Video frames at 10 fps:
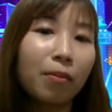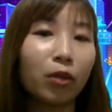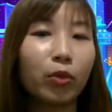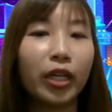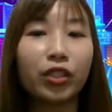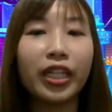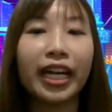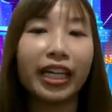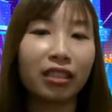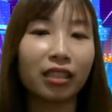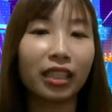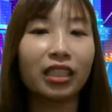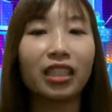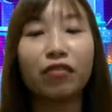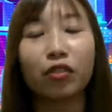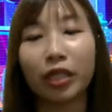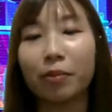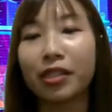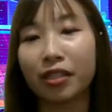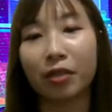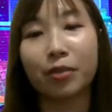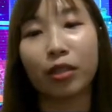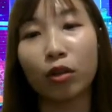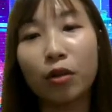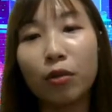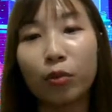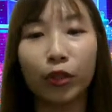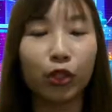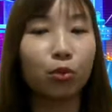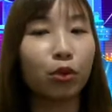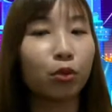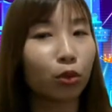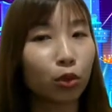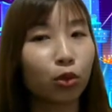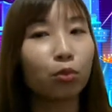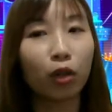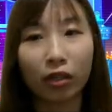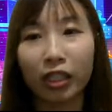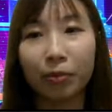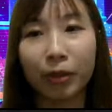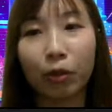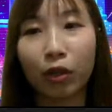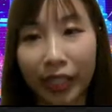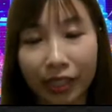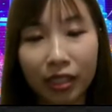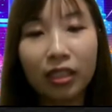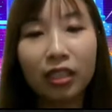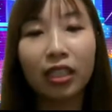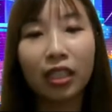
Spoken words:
but we actually added like the infotainment systems and all, which we'll go through a little bit more later.